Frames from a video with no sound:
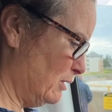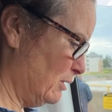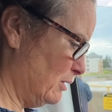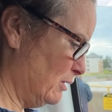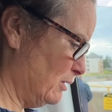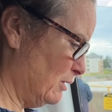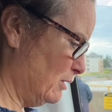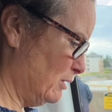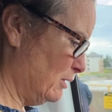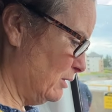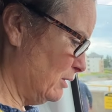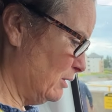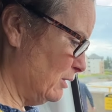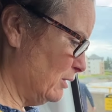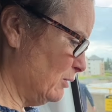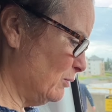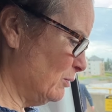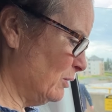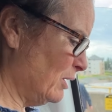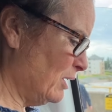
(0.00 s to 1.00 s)
Go on then,
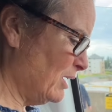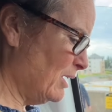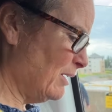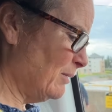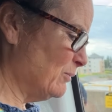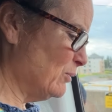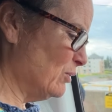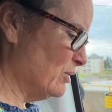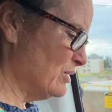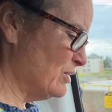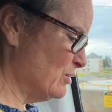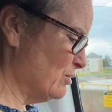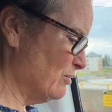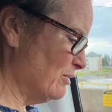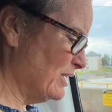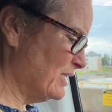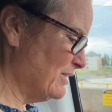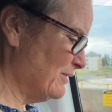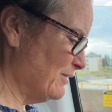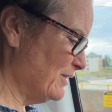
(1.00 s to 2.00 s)
hold it up and let's see it. I'm not,
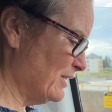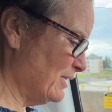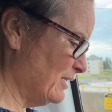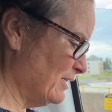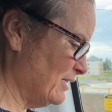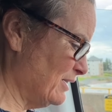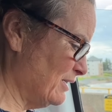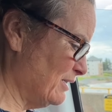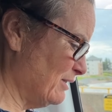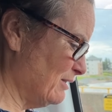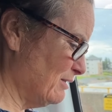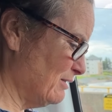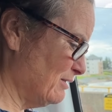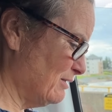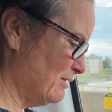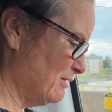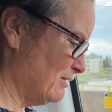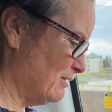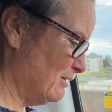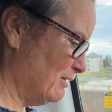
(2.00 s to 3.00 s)
it's not ready for that
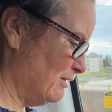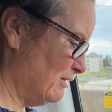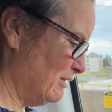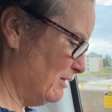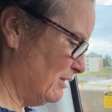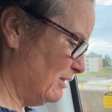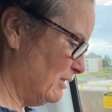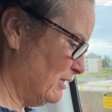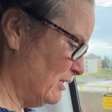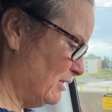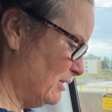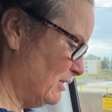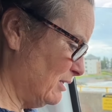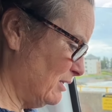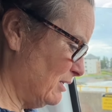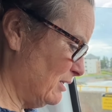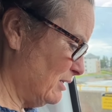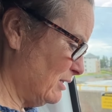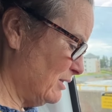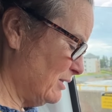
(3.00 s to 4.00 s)
yet. Oh, I,
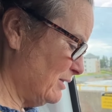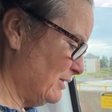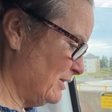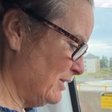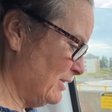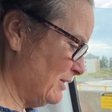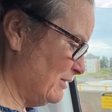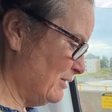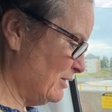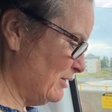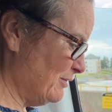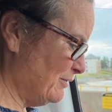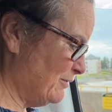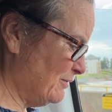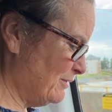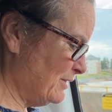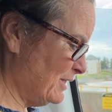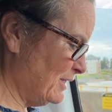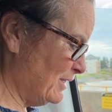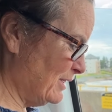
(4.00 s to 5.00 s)
have pre-pressuring
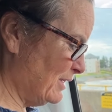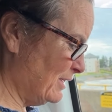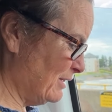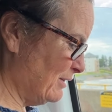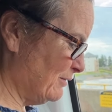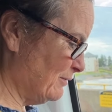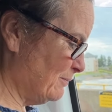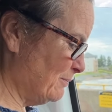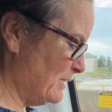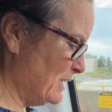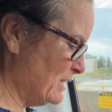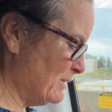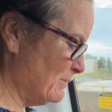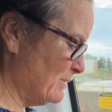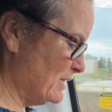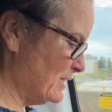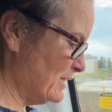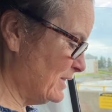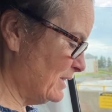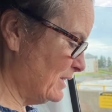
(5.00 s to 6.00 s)
you, am I? Yeah, I've
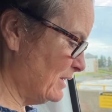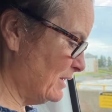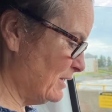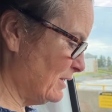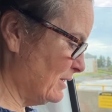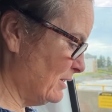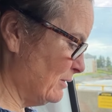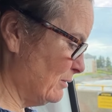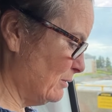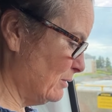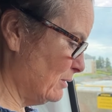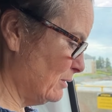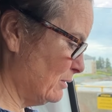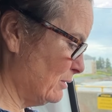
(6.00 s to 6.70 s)
made a mistake now.